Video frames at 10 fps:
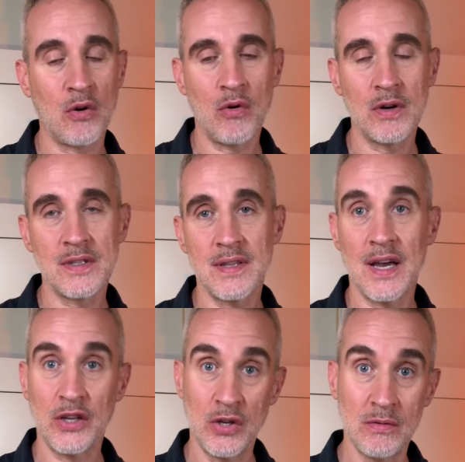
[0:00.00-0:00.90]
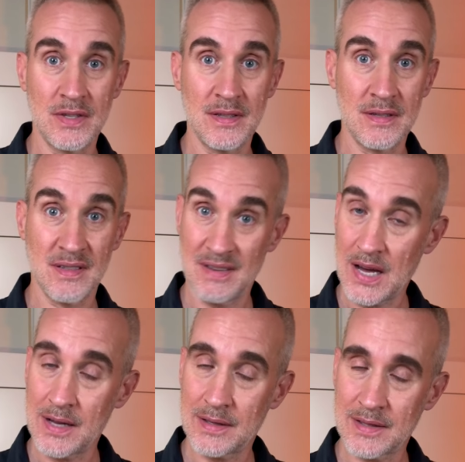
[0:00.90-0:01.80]
course that uses
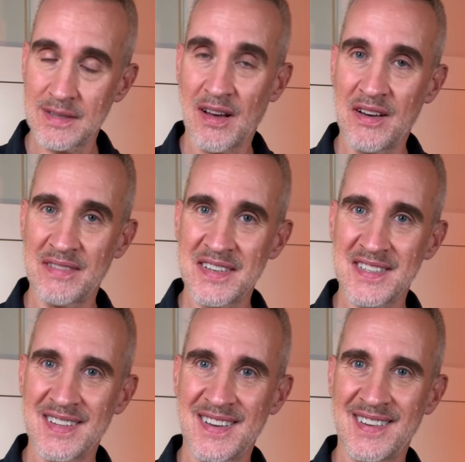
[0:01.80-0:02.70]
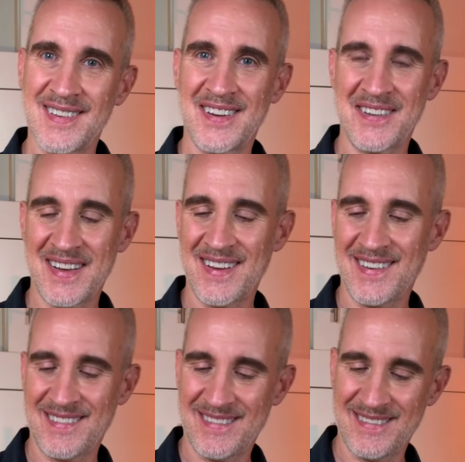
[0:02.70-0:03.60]
nuts, obviously.
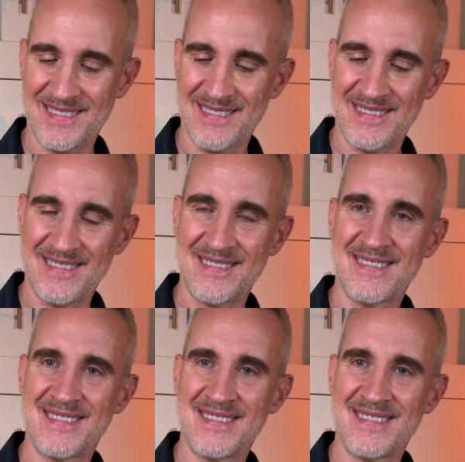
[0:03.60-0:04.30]
Okay.